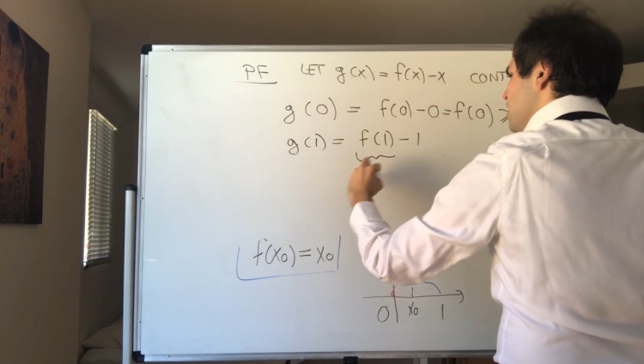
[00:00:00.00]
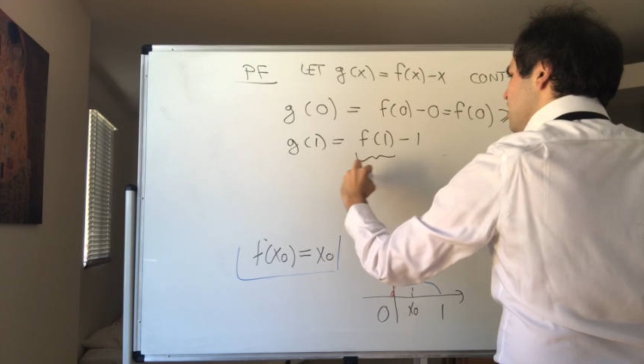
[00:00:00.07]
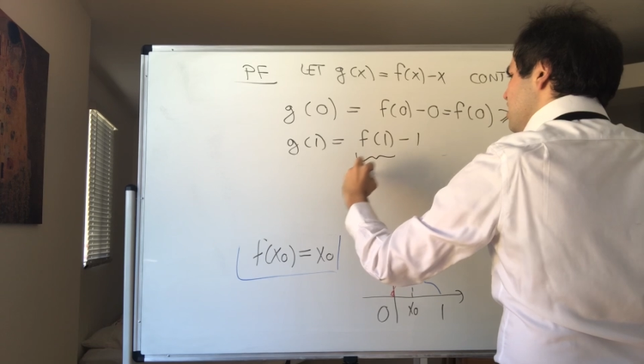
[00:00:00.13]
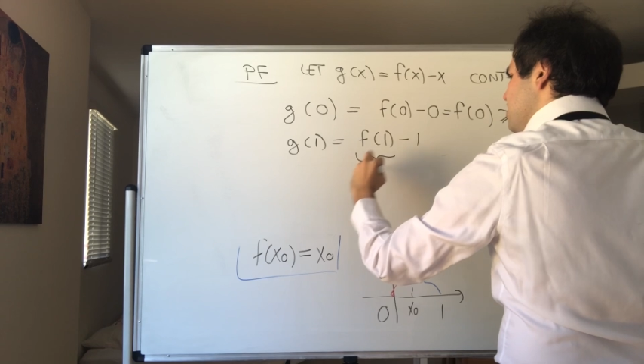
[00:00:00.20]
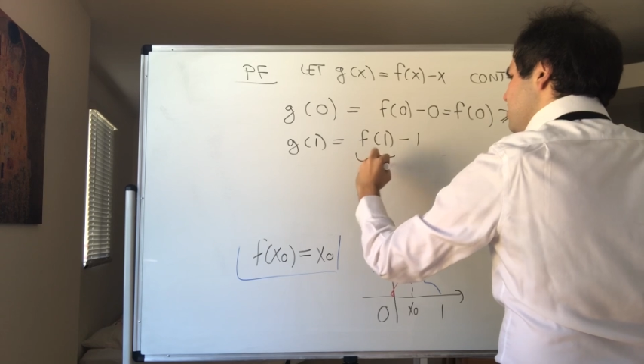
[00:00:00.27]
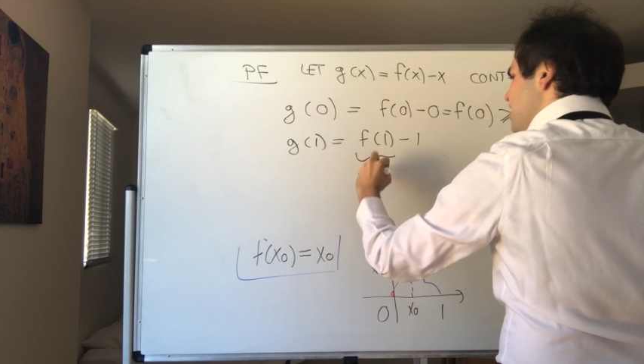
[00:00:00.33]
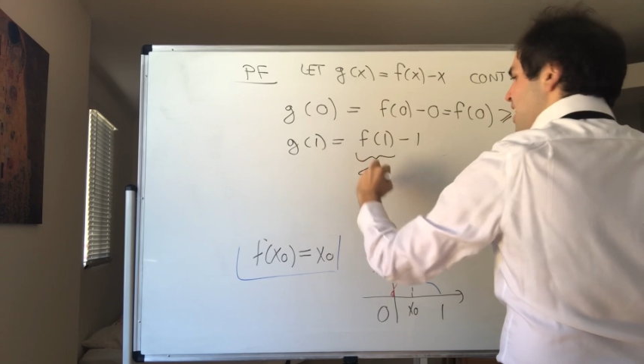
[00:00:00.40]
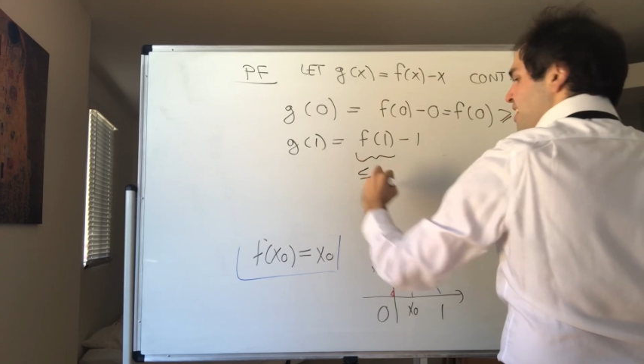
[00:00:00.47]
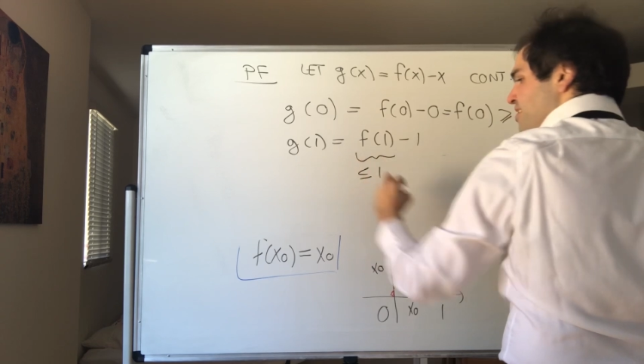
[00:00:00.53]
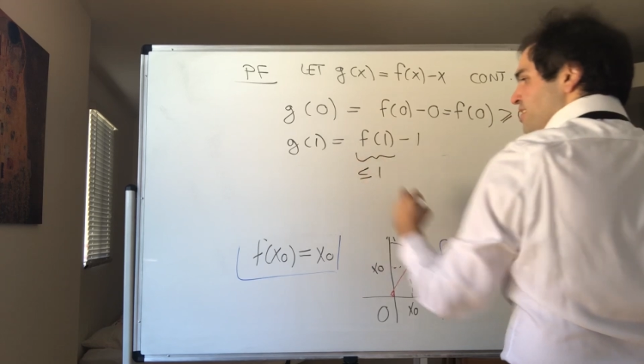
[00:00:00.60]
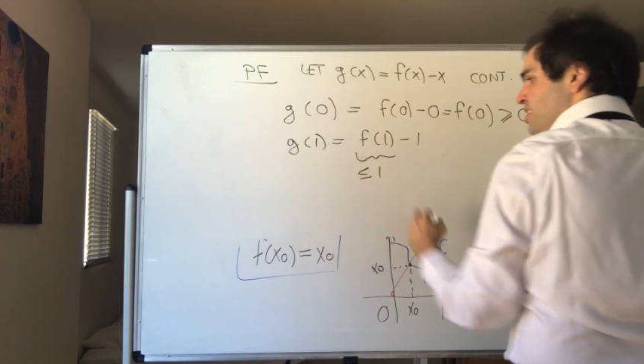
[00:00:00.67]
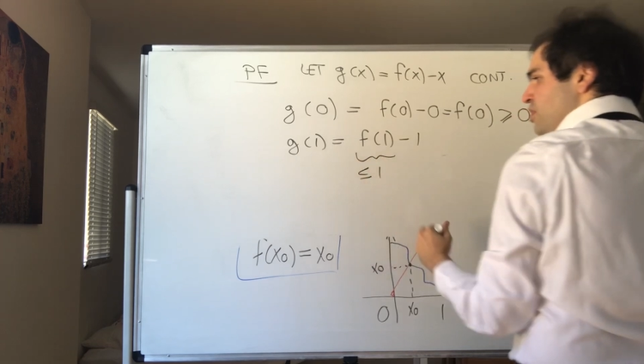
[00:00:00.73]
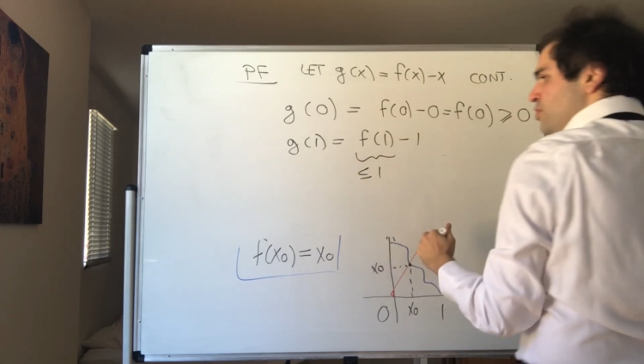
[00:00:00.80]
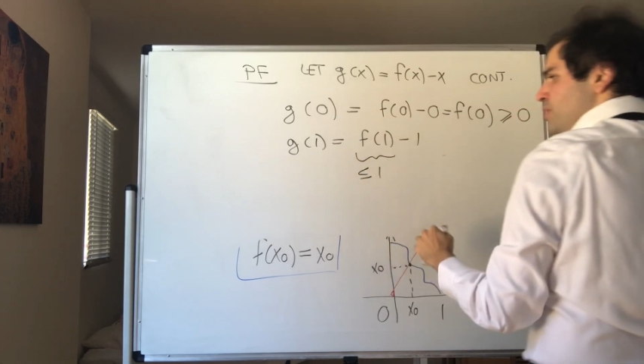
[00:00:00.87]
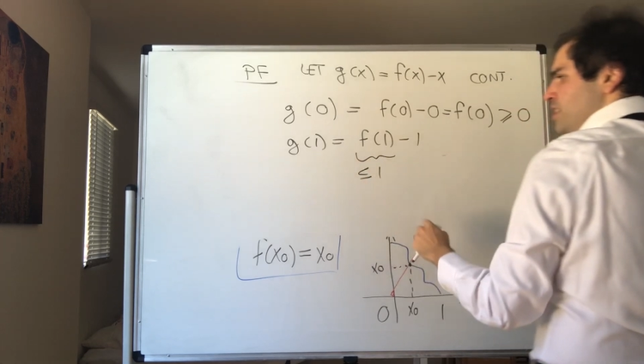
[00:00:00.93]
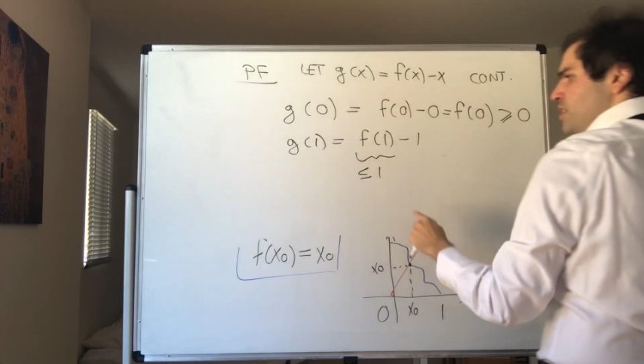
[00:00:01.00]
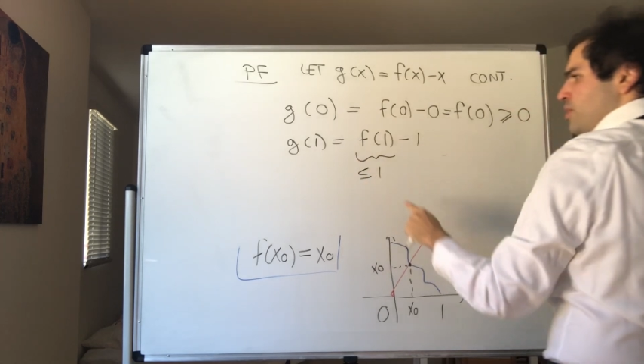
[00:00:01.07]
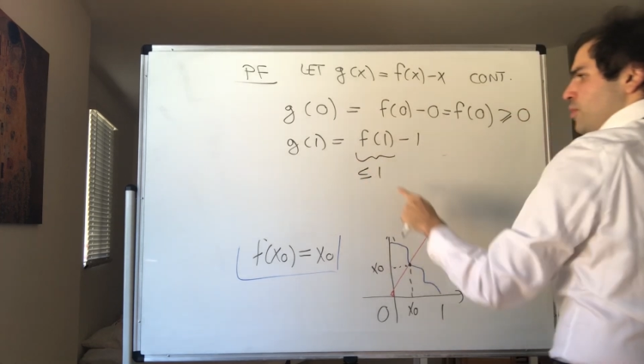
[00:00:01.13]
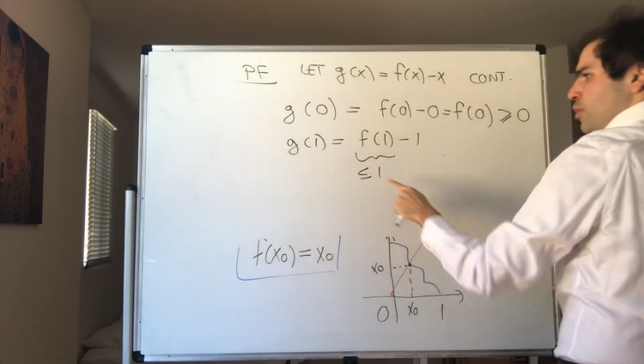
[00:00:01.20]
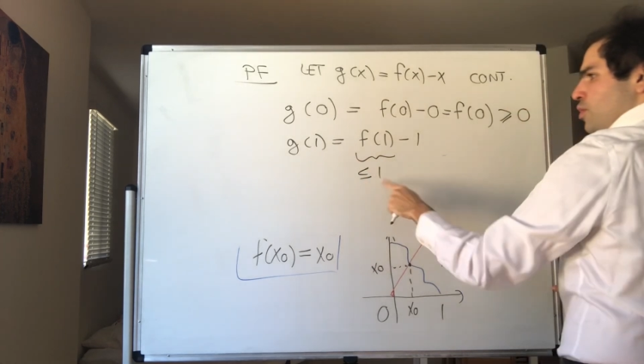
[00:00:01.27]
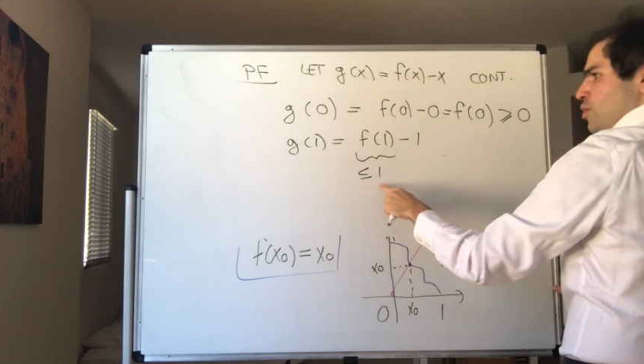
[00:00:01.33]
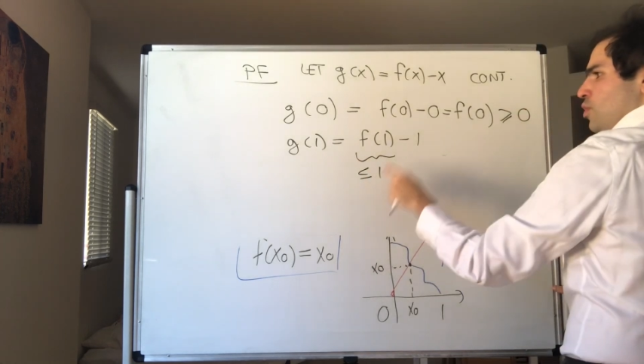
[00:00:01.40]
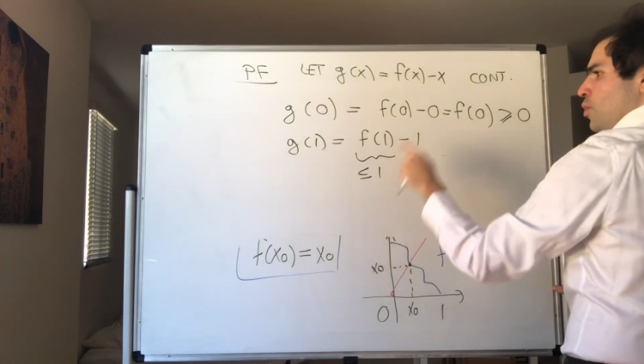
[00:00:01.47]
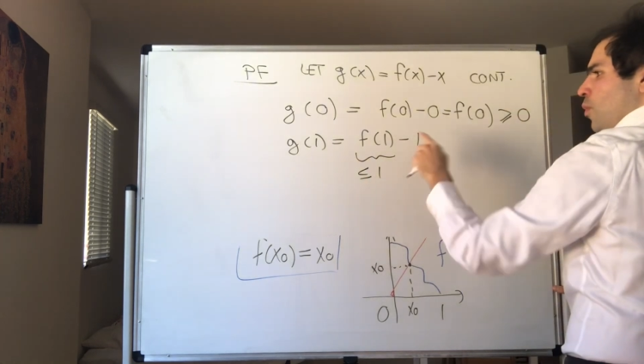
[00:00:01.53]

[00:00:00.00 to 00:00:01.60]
is less than or equal to